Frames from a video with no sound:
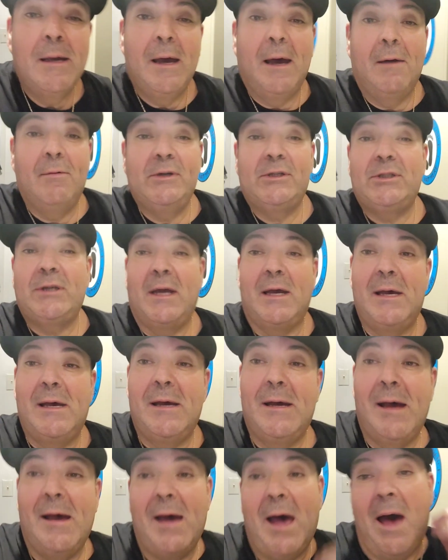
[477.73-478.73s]
I wish,
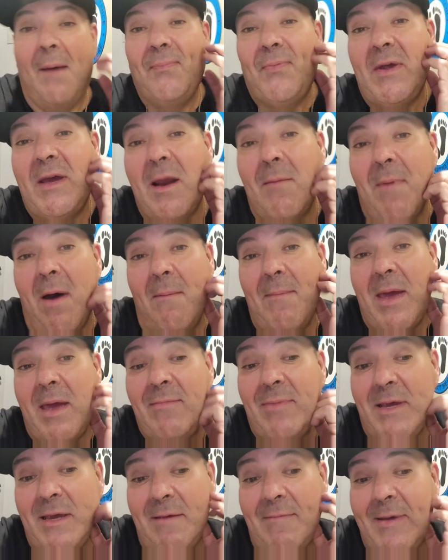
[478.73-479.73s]
uh, I'm thinking about maybe